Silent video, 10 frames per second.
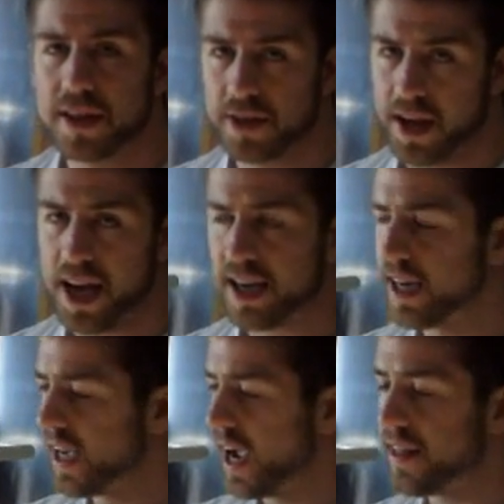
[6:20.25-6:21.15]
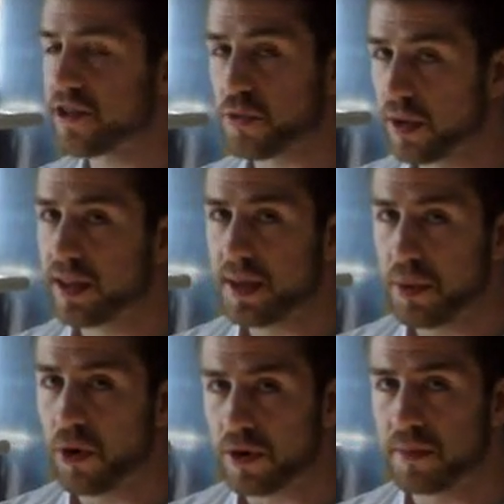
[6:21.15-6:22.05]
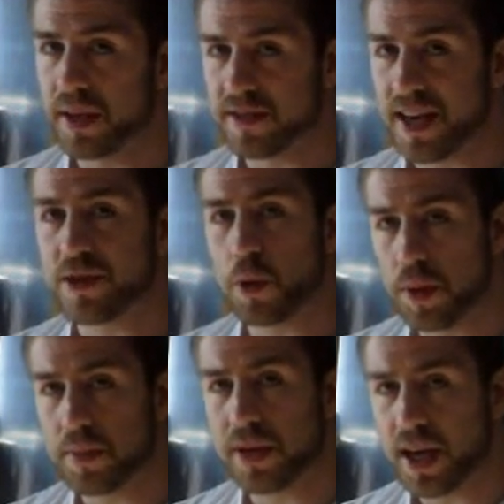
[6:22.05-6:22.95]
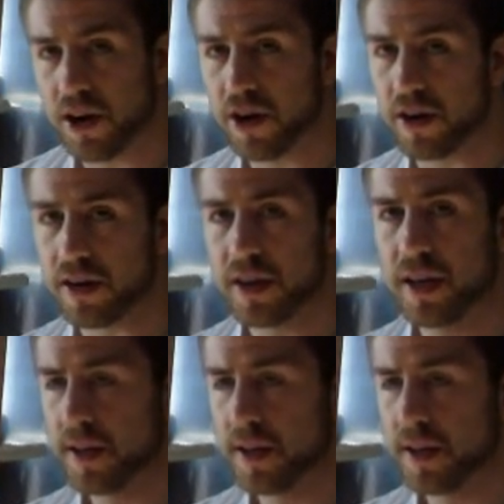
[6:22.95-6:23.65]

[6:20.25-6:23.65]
Okay? And that's really important because that's where people get hurt.